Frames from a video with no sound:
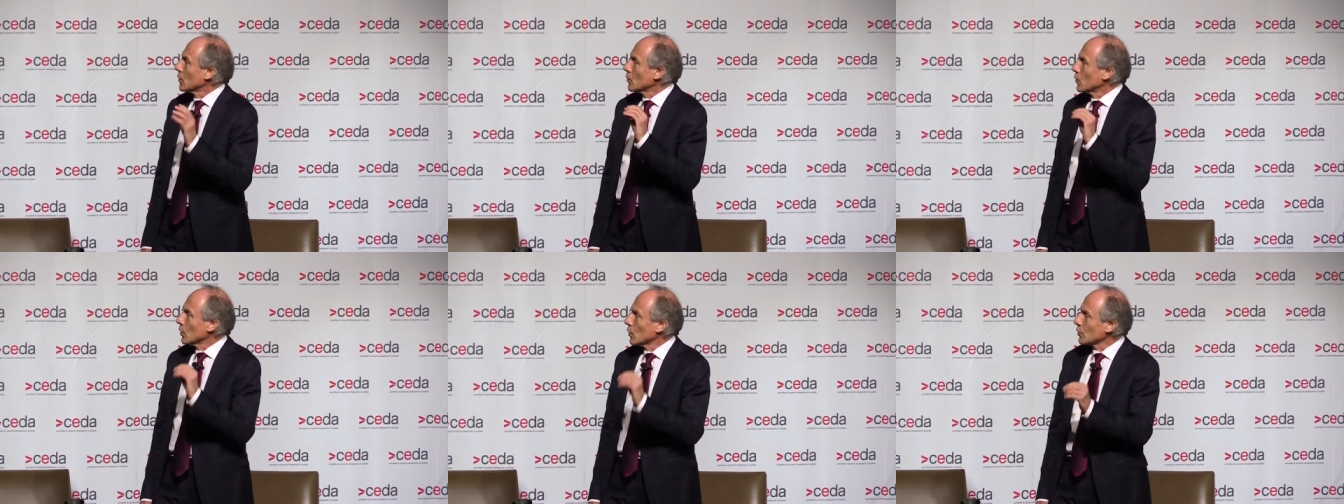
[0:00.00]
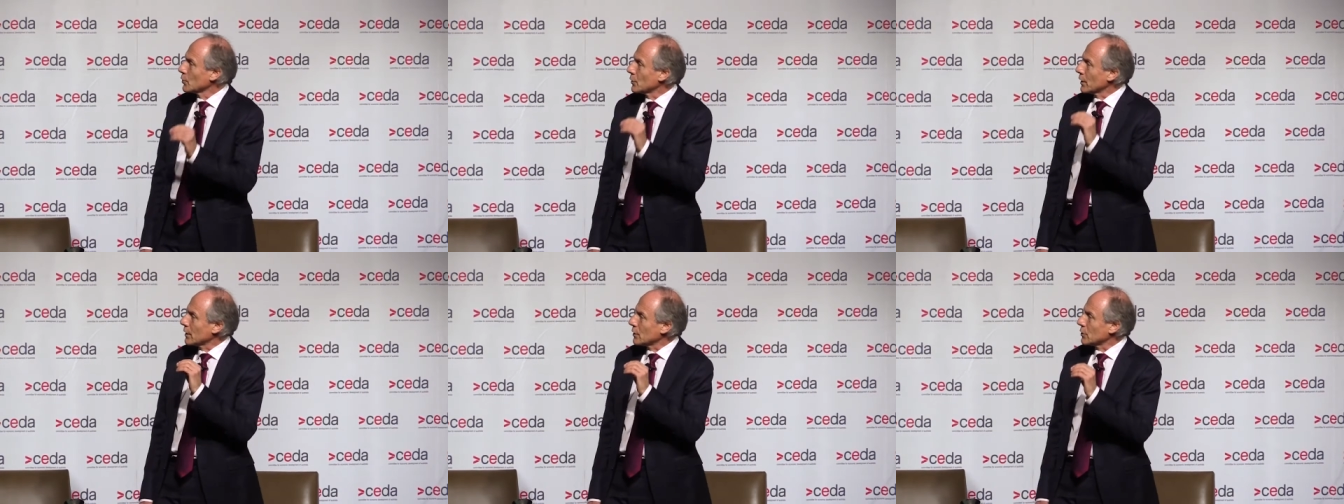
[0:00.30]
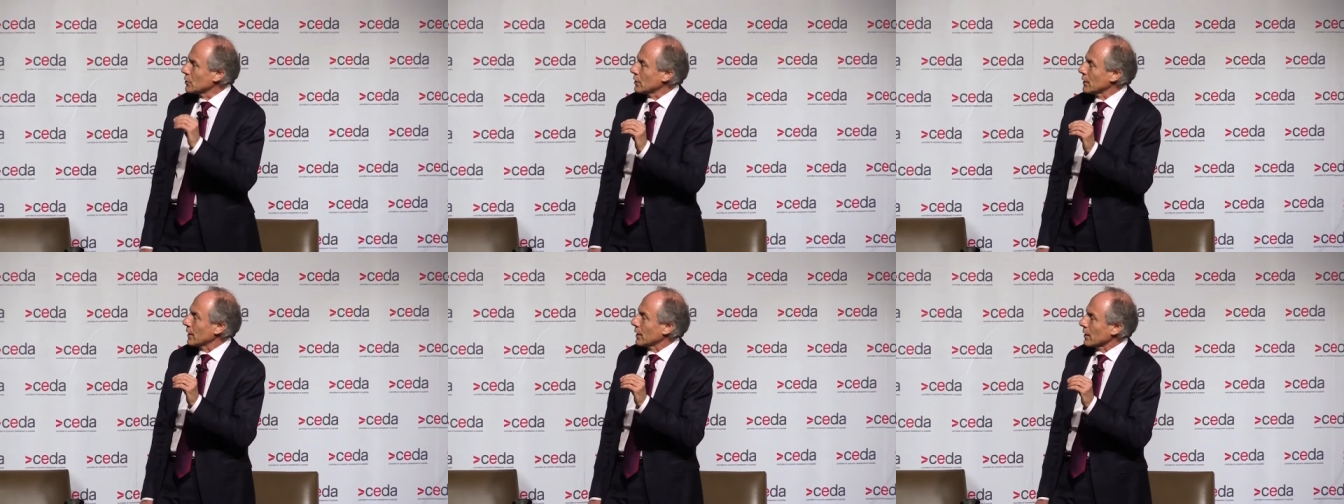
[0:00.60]
World
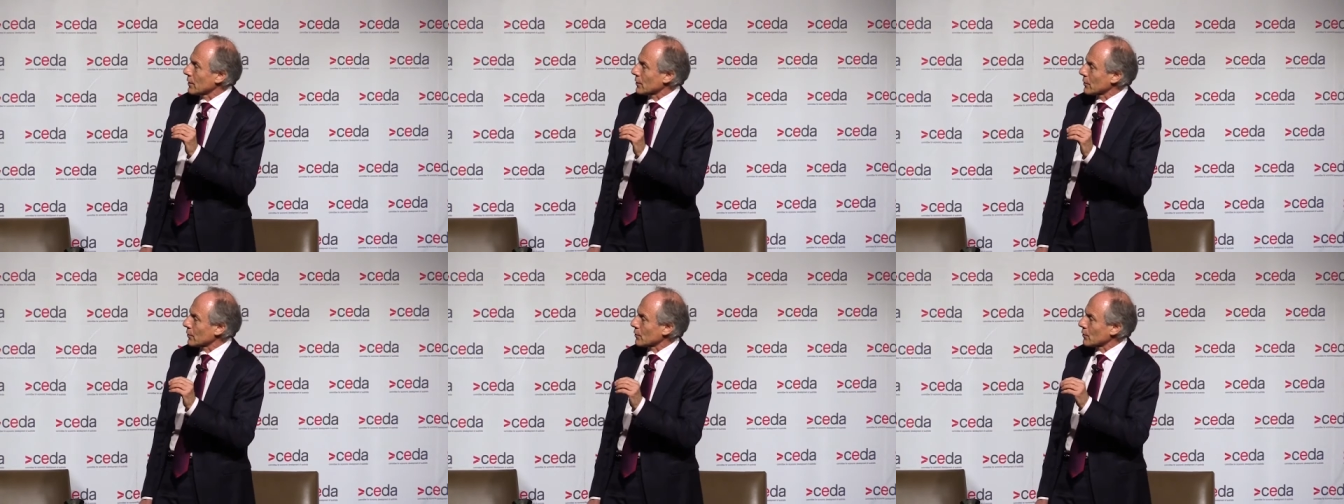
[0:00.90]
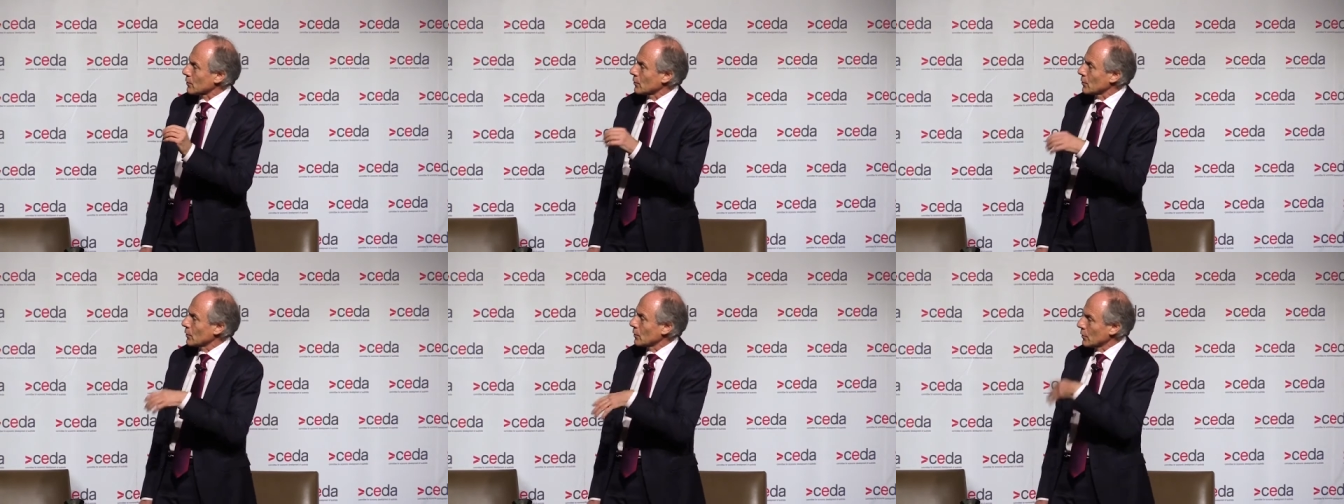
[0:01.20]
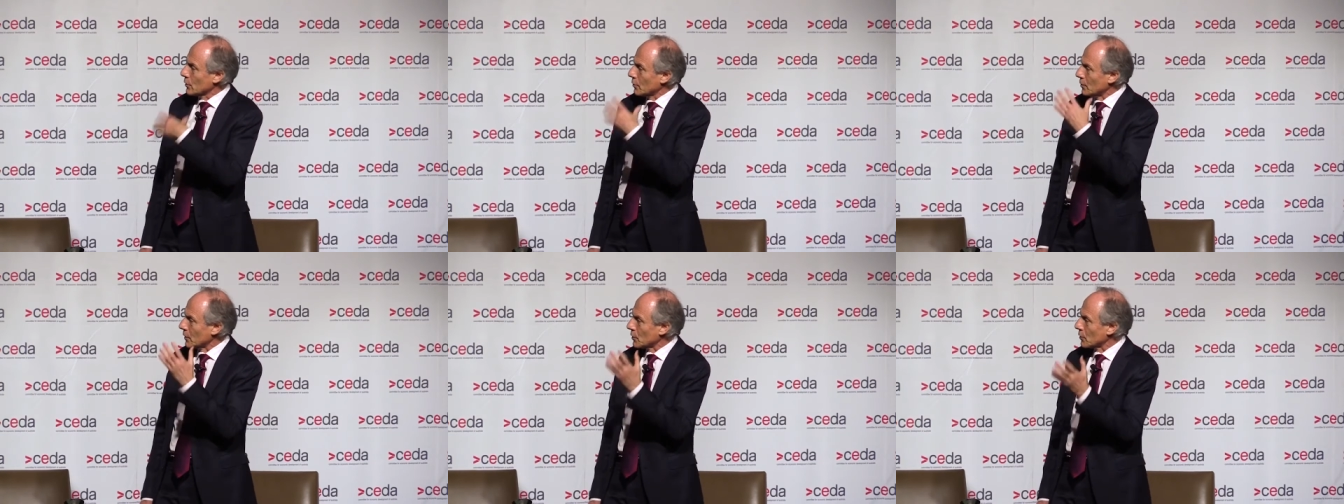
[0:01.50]
Energy Council
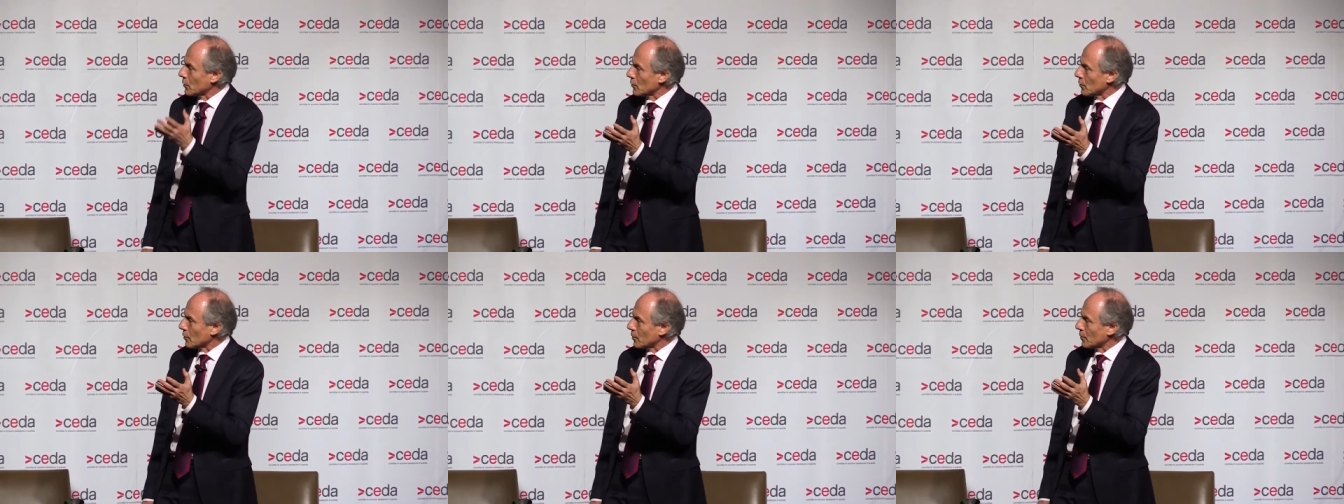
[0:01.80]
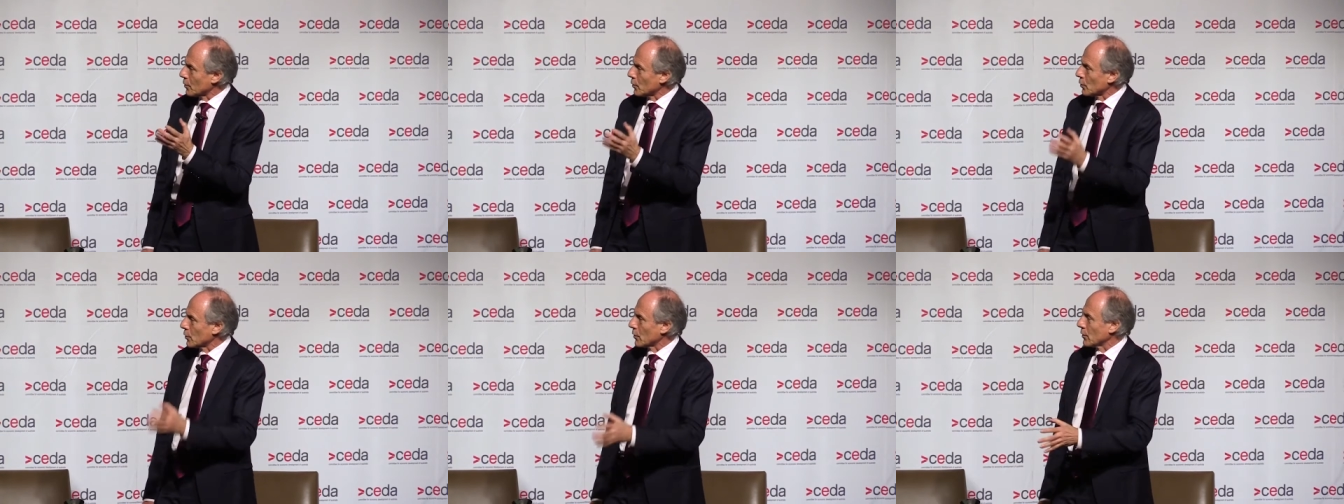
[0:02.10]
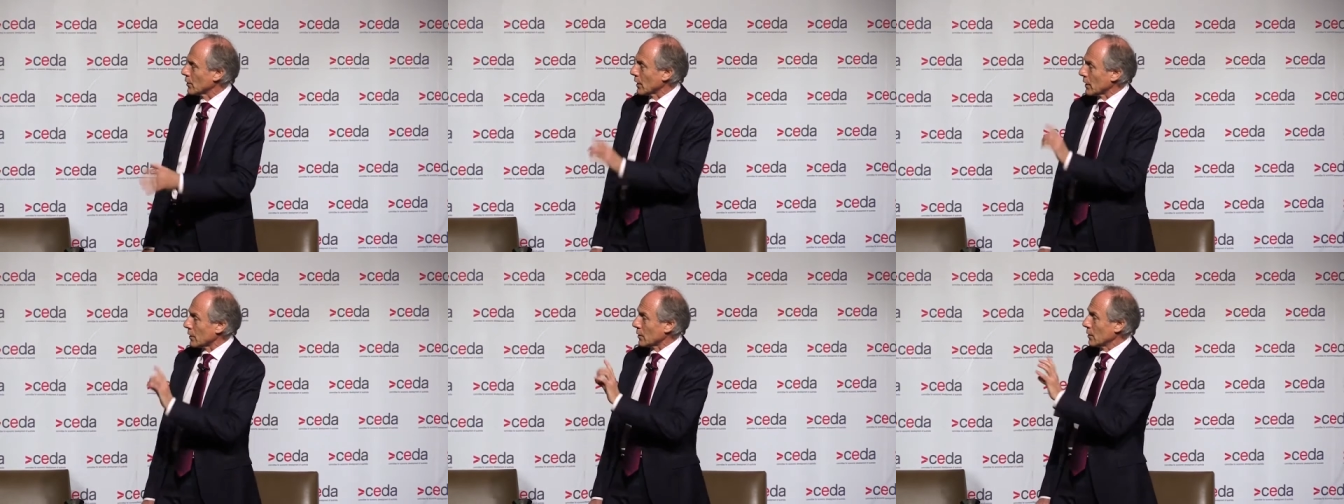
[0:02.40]
commissioned a
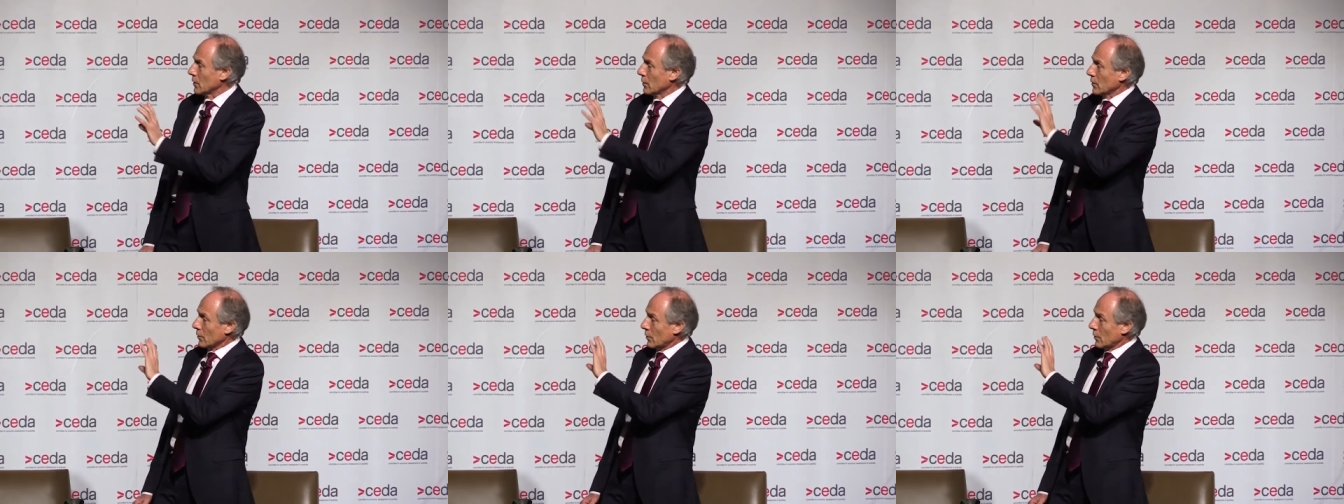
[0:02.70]
report and they